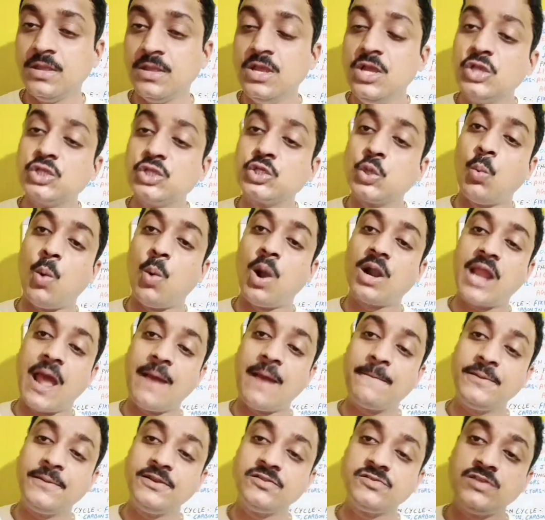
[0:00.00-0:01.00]
So what
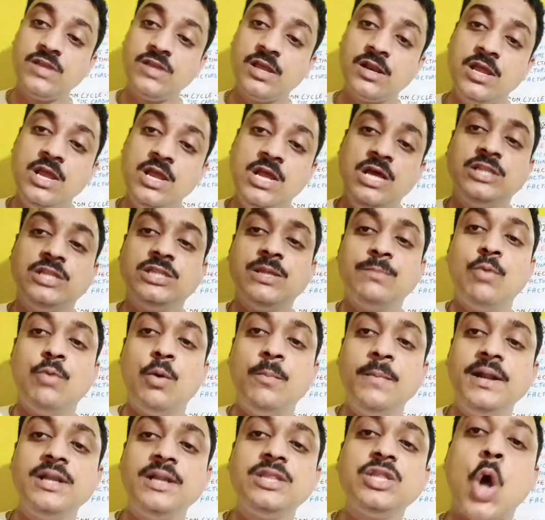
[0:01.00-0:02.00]
happens here? The
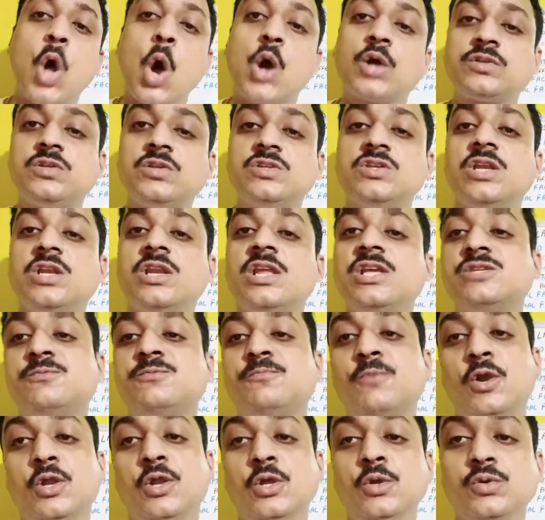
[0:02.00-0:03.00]
moment the oxygen is
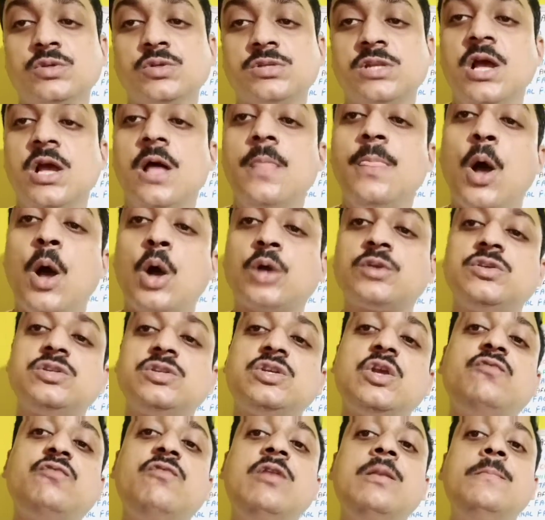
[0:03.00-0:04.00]
produced, the
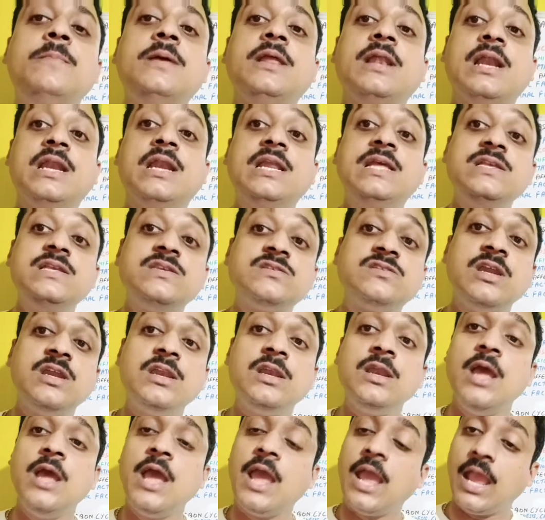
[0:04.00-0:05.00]
oxygen will be released
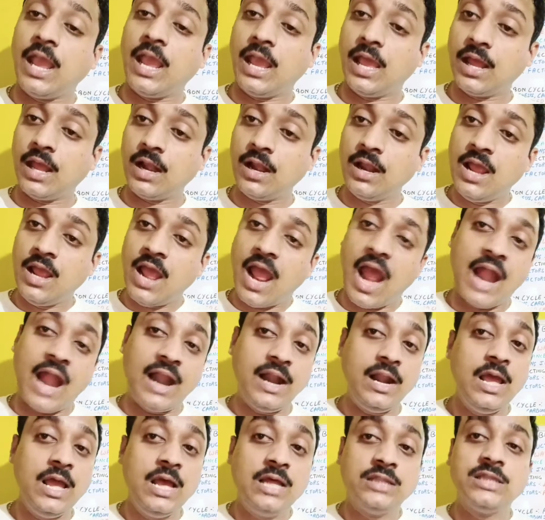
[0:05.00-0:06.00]
in air
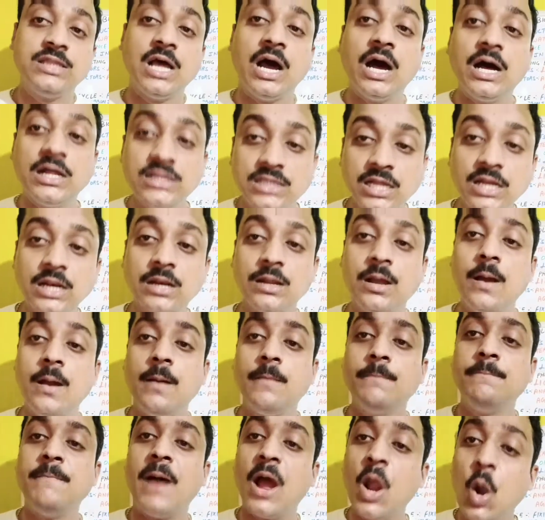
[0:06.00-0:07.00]
and the other
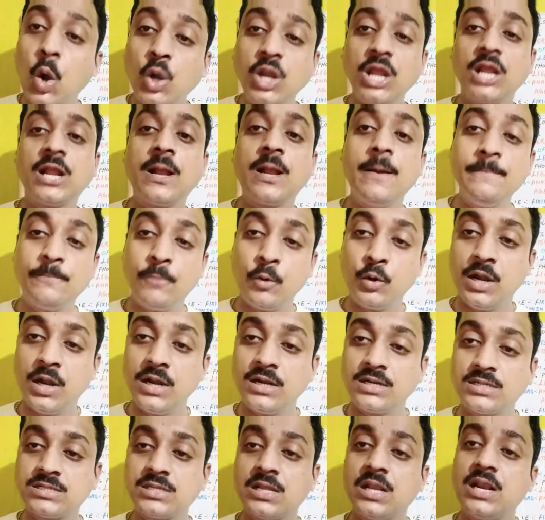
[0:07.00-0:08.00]
biotic
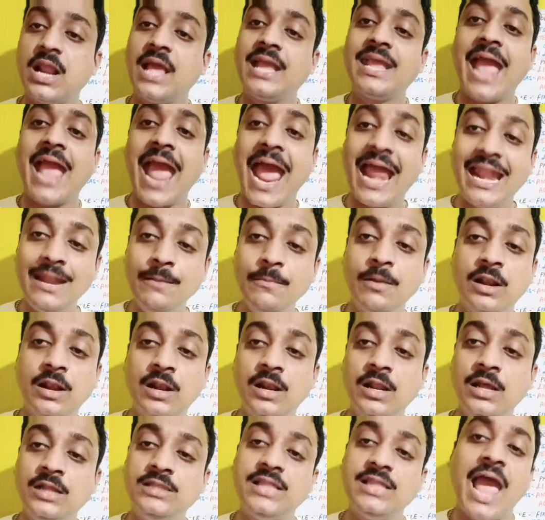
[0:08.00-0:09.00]
components like animal,
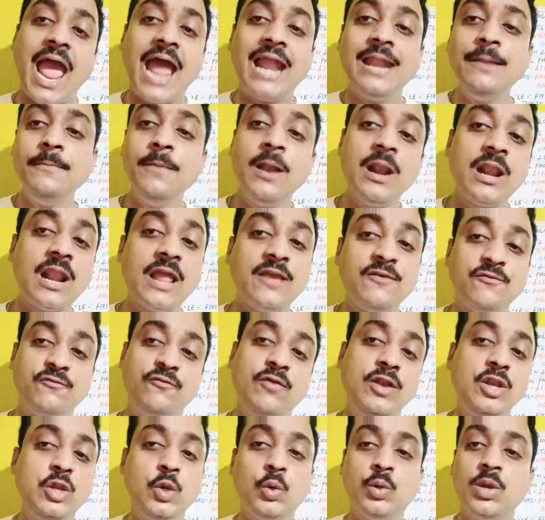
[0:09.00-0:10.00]
the animal life will
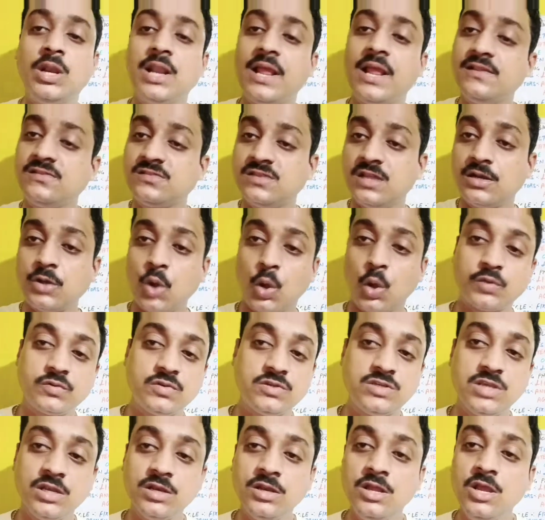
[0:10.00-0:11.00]
utilize that
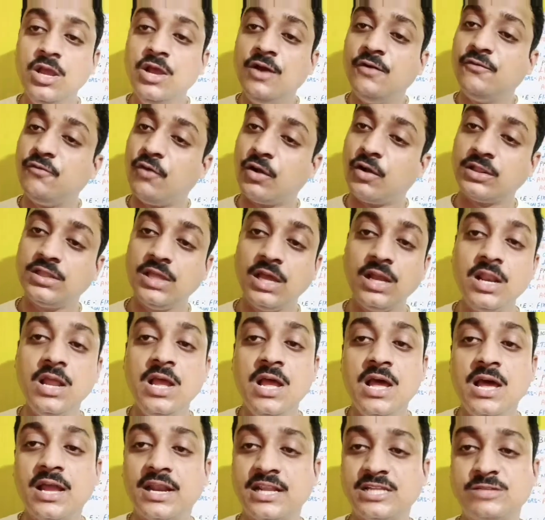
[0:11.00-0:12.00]
oxygen for their
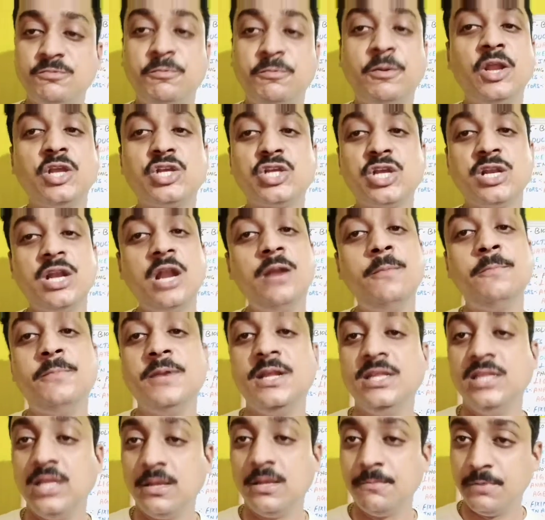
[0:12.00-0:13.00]
respiration and
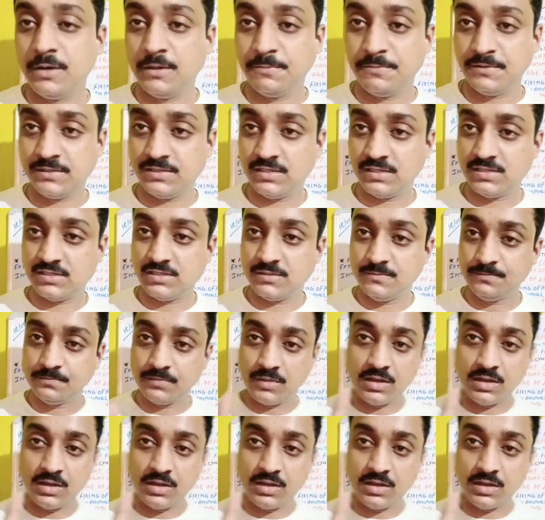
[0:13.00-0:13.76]
breathing purposes.